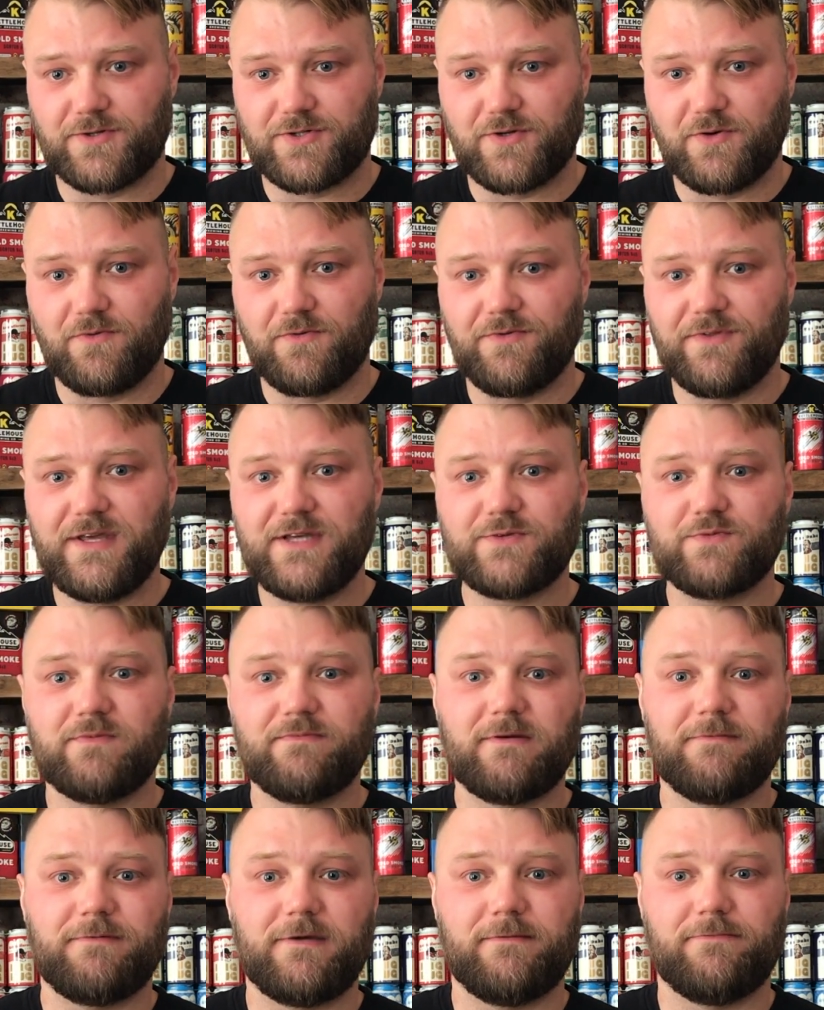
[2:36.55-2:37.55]
So these would
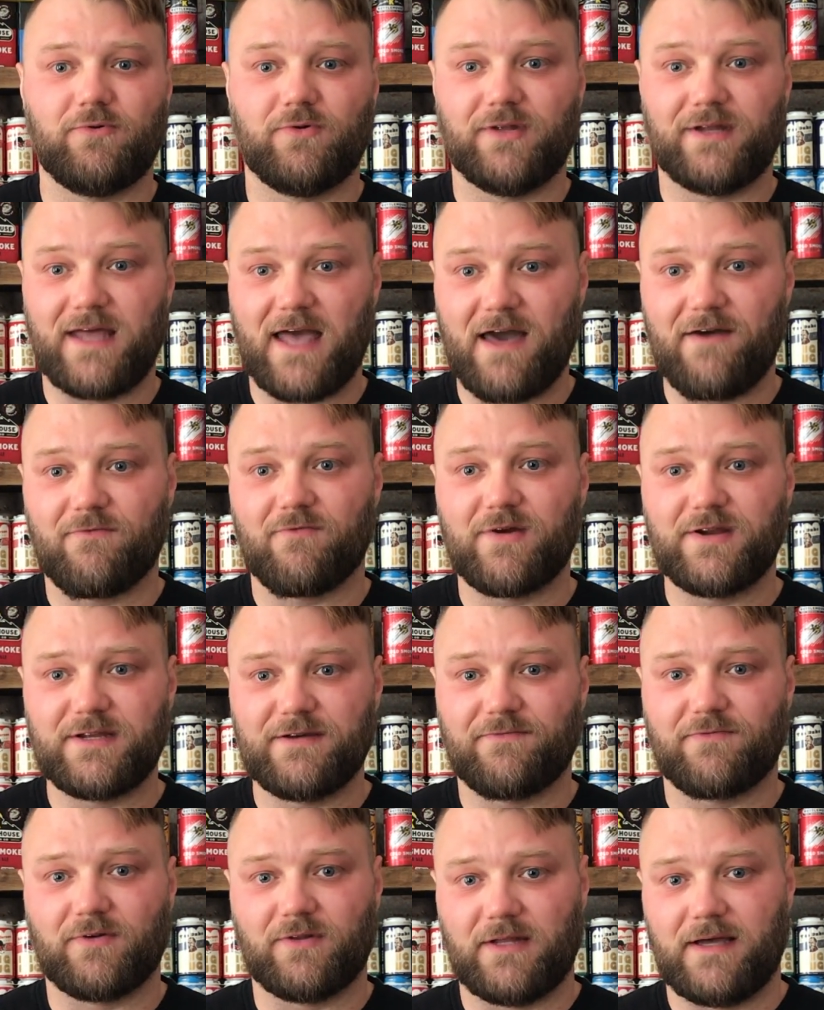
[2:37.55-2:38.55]
be people at every
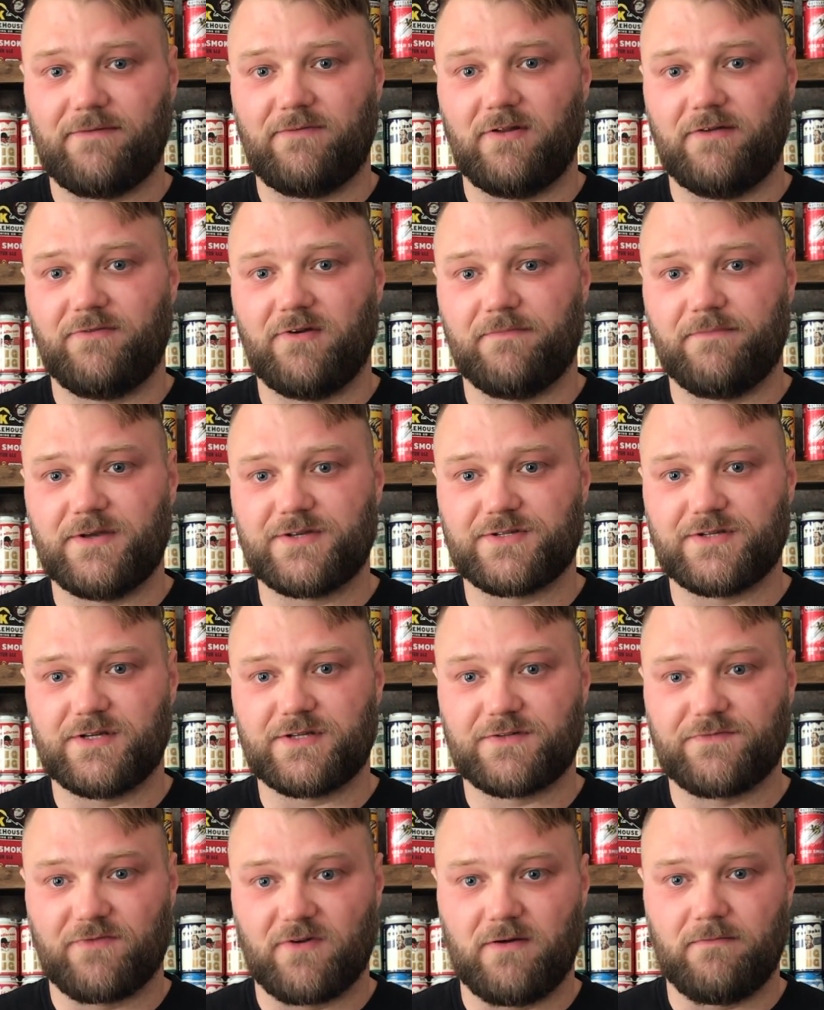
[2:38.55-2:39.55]
different level of your business,
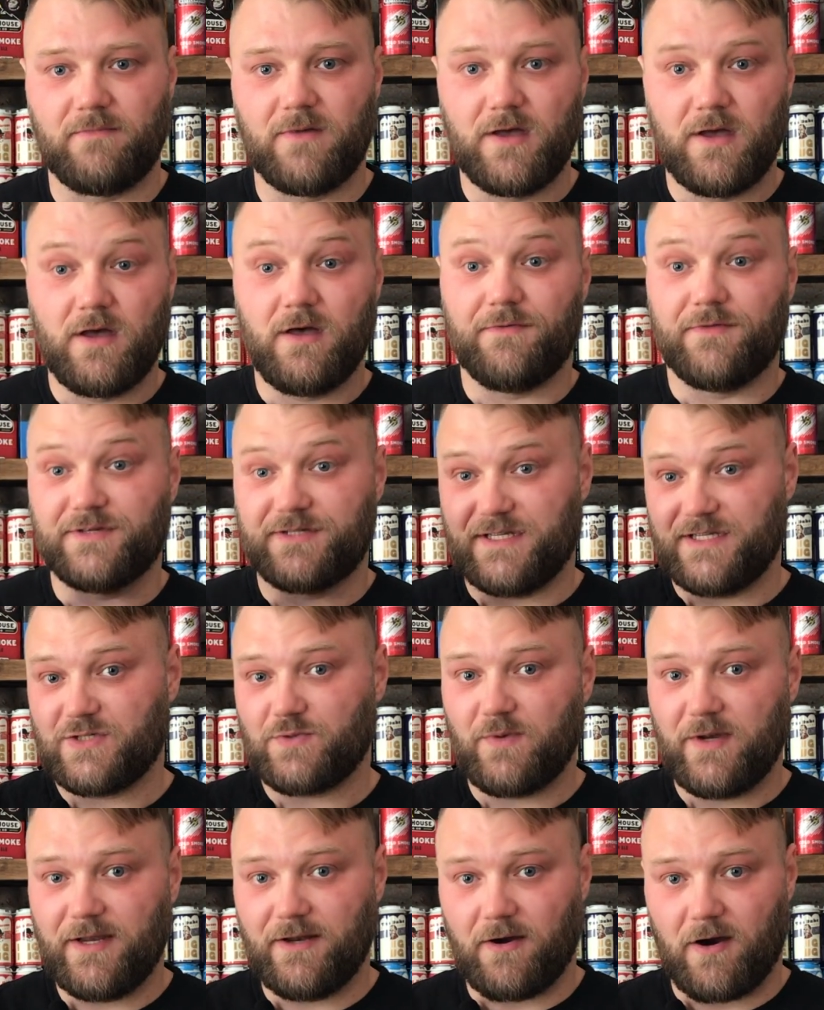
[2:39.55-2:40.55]
from the
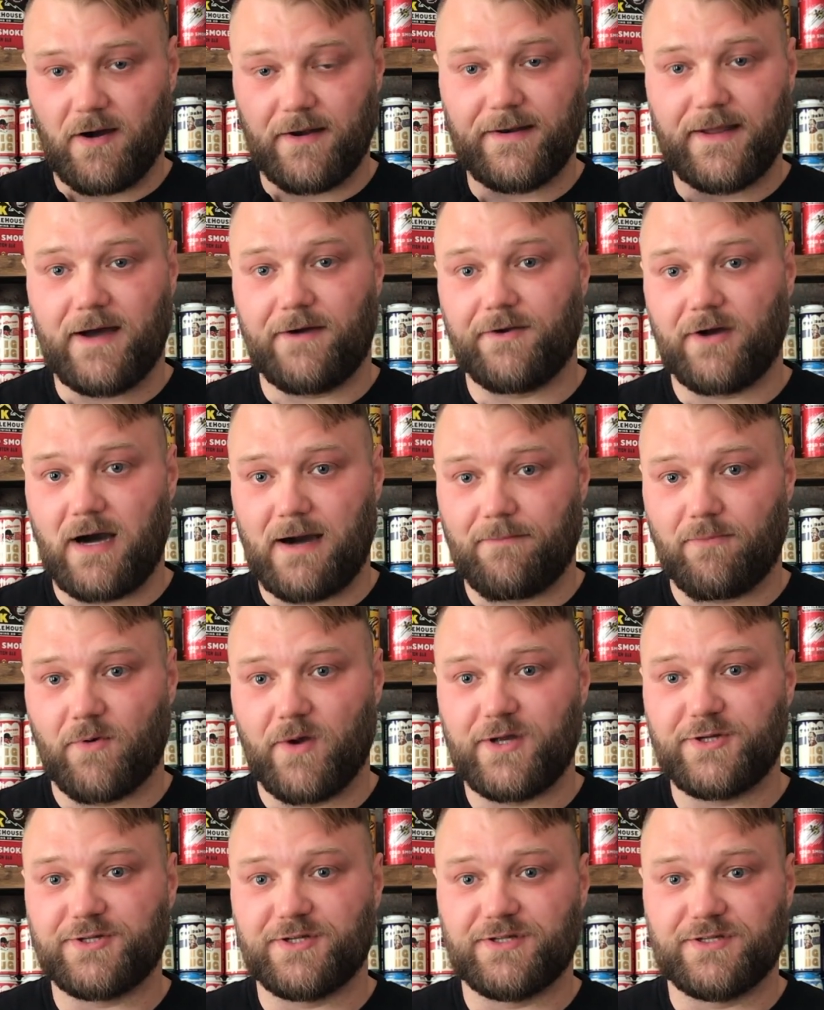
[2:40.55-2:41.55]
C-suite on down to
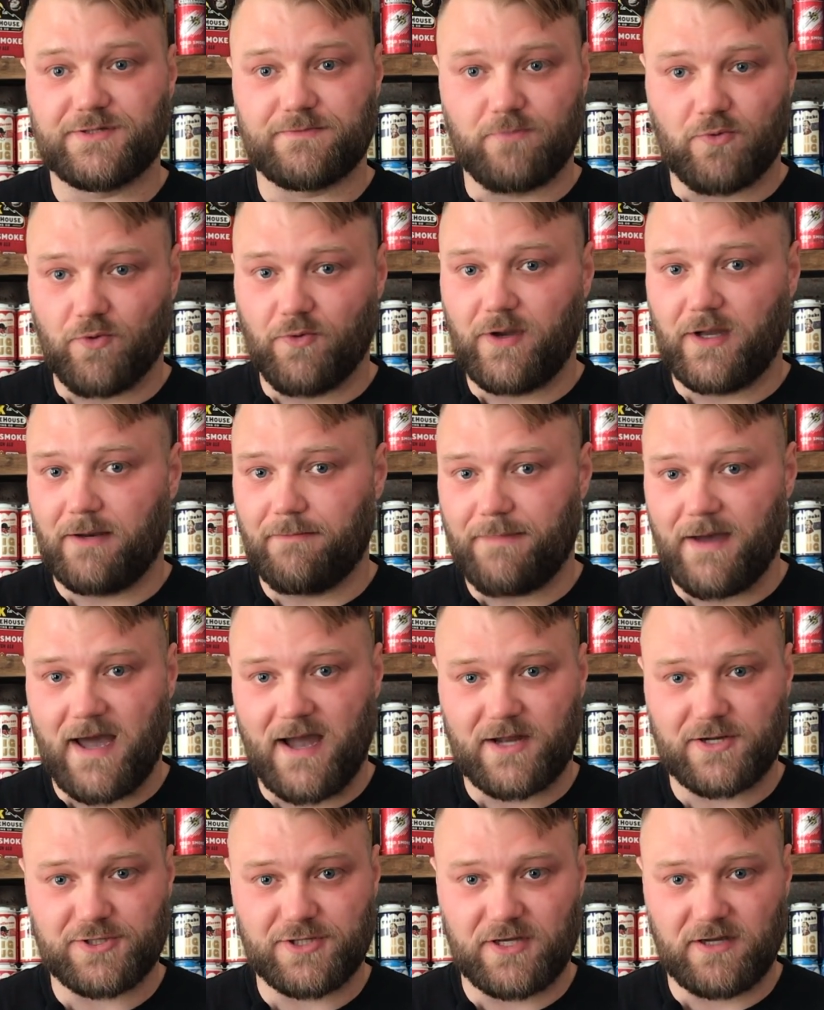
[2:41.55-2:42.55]
operations, brewing and
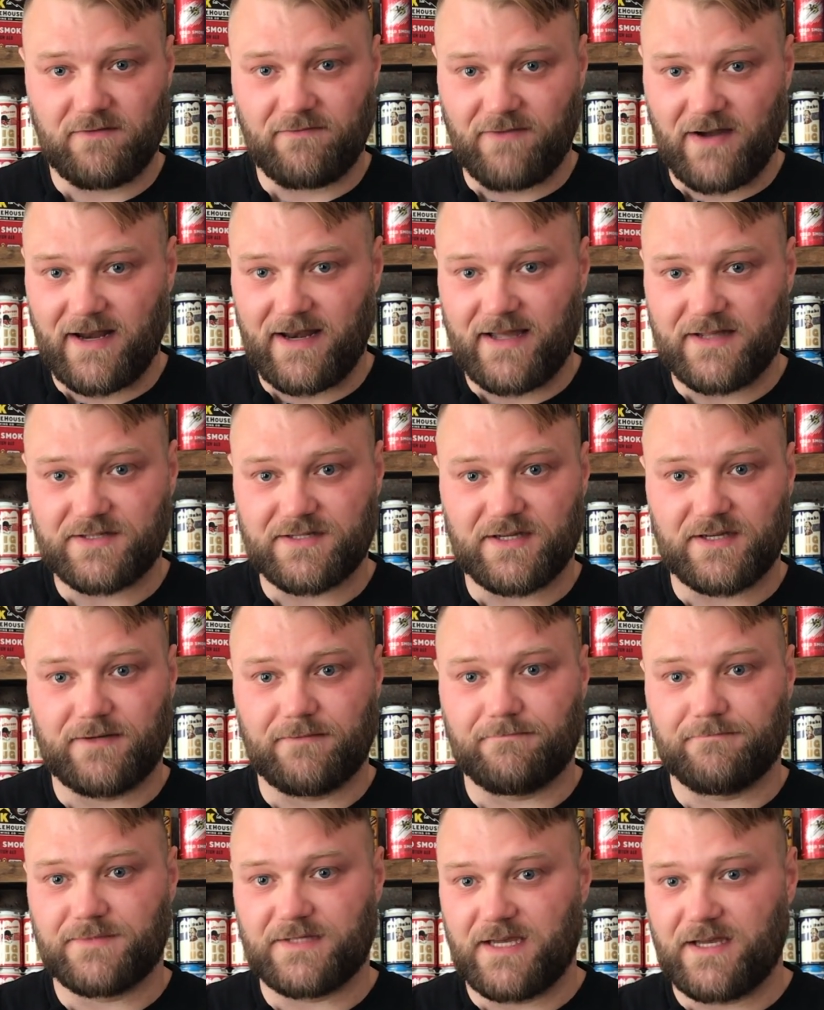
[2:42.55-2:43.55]
packaging,
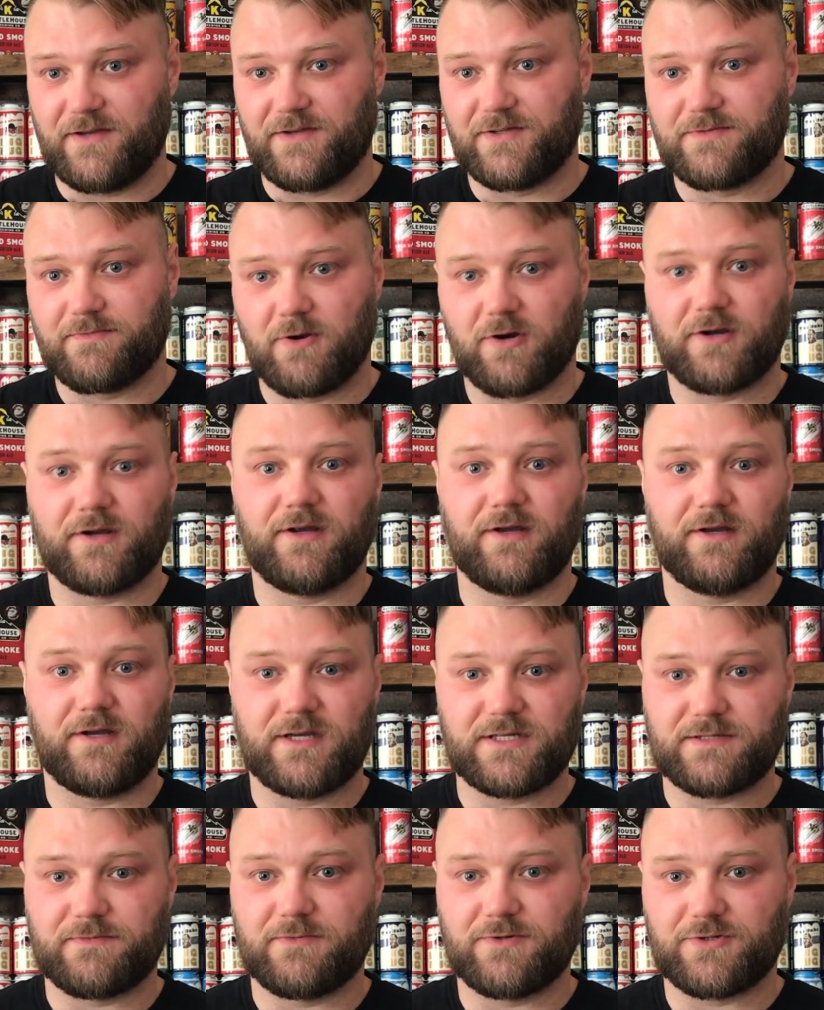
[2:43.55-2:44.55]
financing, sales, marketing,
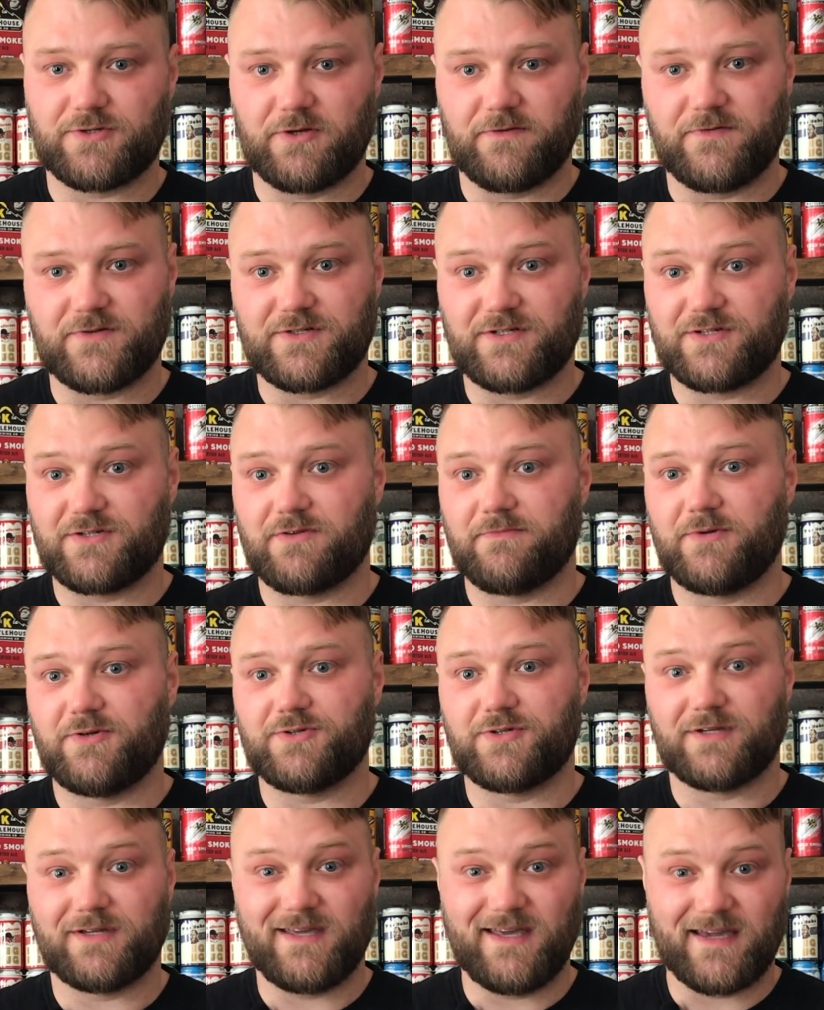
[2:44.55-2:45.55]
customer service,
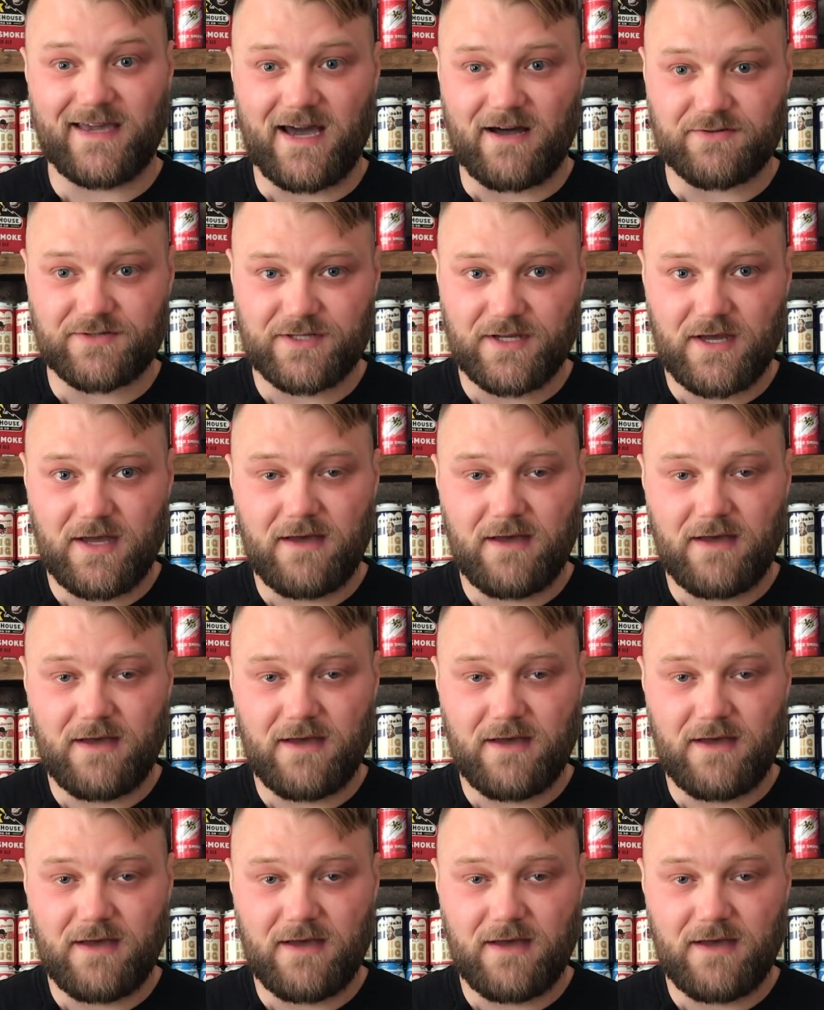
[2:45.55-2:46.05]
distribution, key accounts,